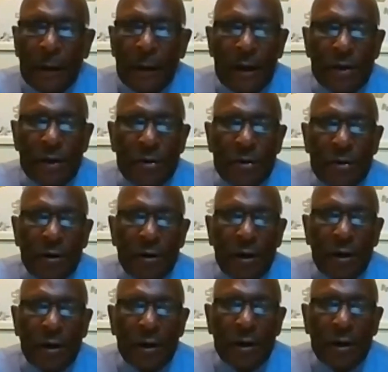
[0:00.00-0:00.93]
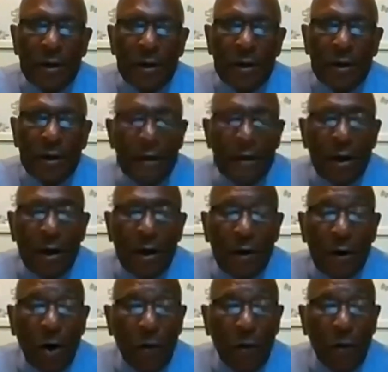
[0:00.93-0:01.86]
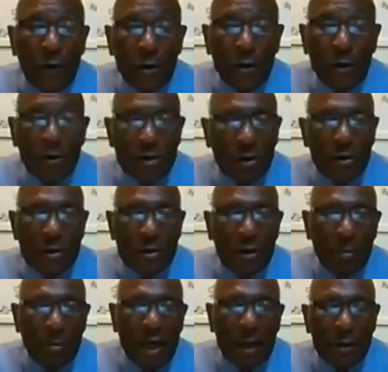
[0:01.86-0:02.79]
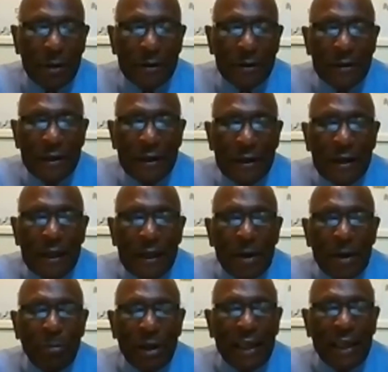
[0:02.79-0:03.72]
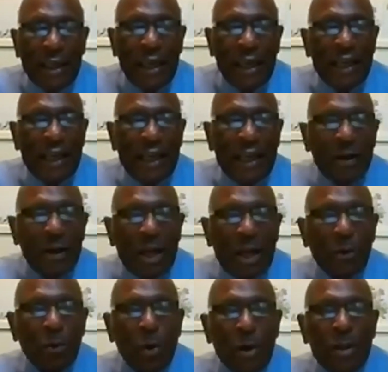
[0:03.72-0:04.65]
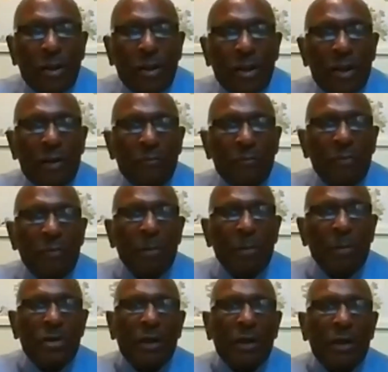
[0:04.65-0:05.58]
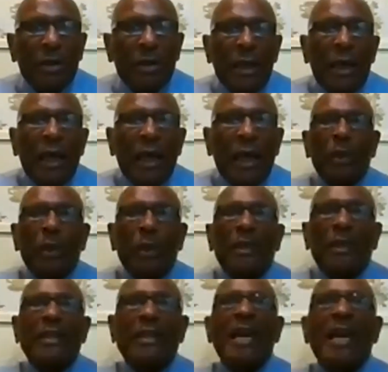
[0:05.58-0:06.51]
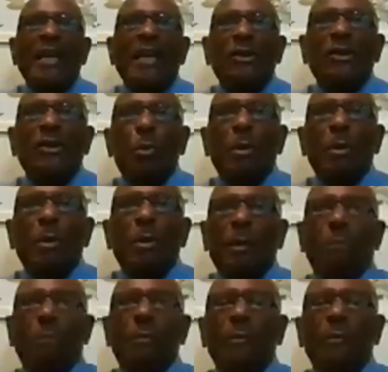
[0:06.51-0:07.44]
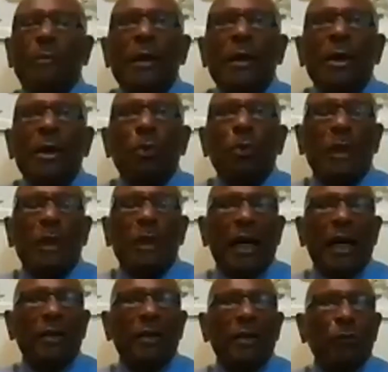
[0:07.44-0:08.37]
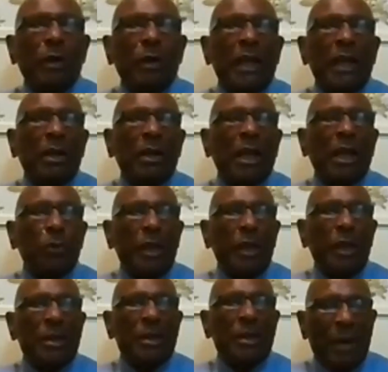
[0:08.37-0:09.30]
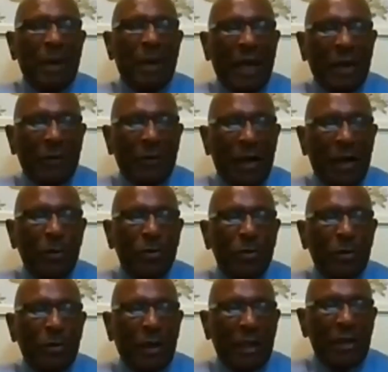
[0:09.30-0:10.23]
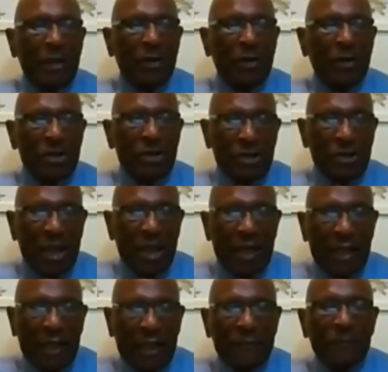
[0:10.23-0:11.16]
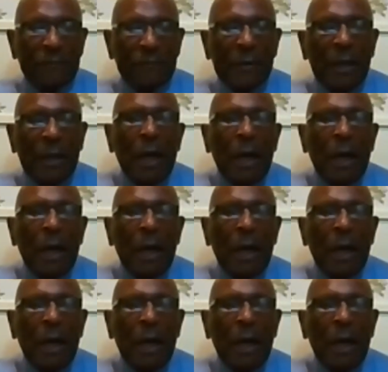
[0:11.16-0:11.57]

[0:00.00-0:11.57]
unless you are over uh, awful good student of the Bible, begin at what the at what the text open up without, without not reading the background to get an understanding